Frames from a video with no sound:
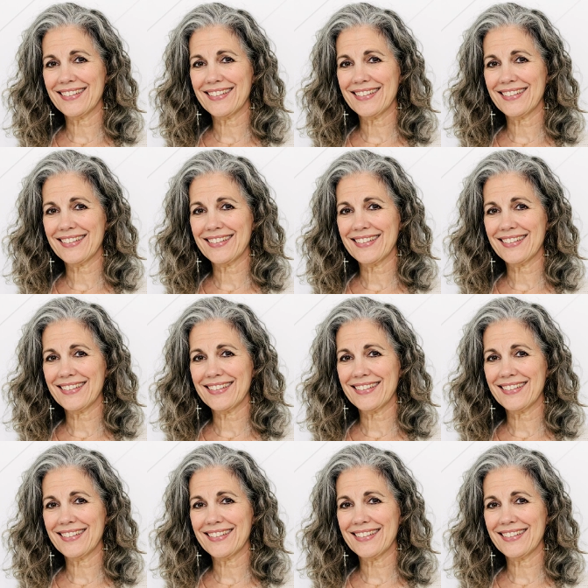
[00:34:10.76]

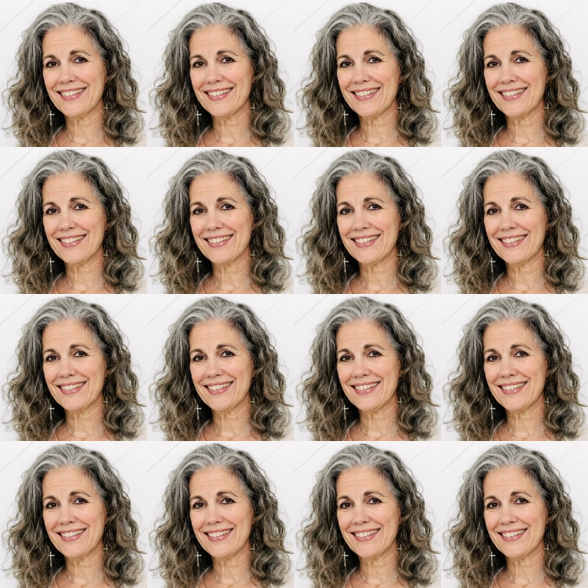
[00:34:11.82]

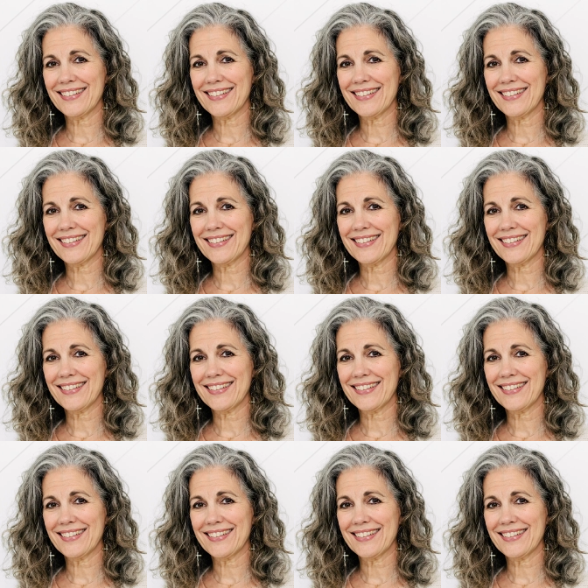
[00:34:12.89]

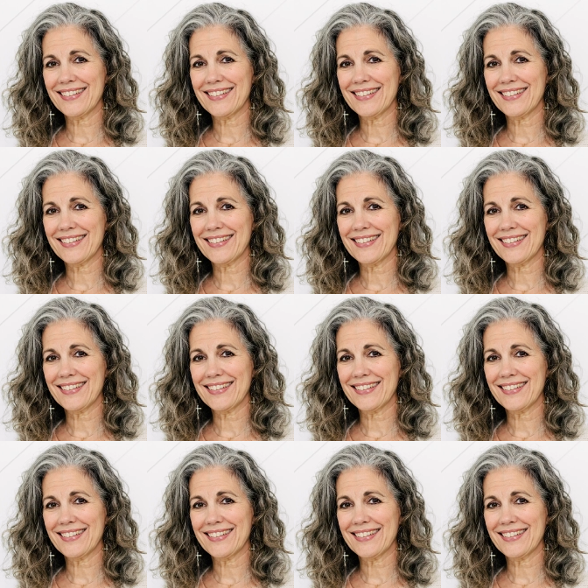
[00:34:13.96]

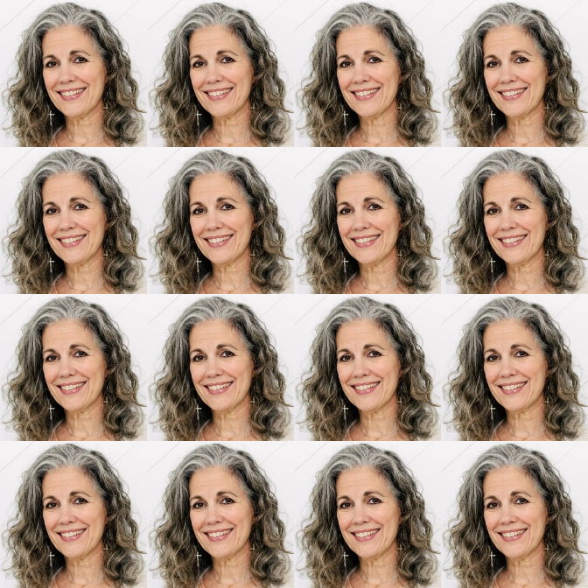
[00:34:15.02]

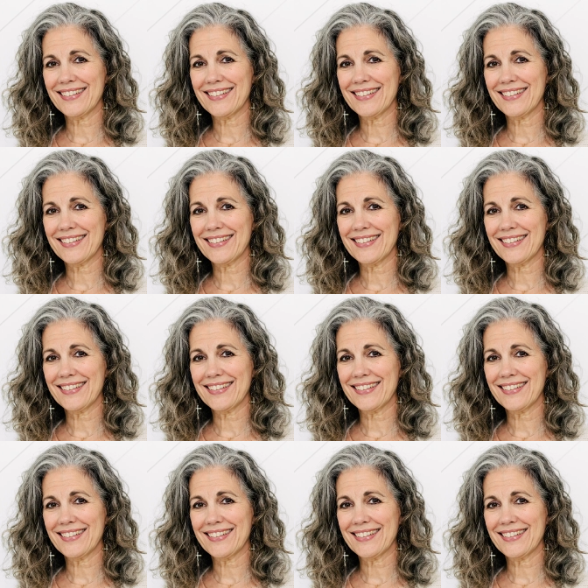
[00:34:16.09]

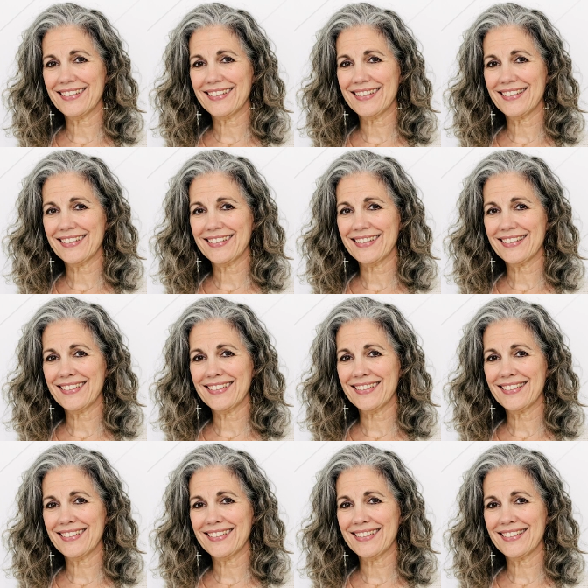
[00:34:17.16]
This is a still picture; no speech is visible.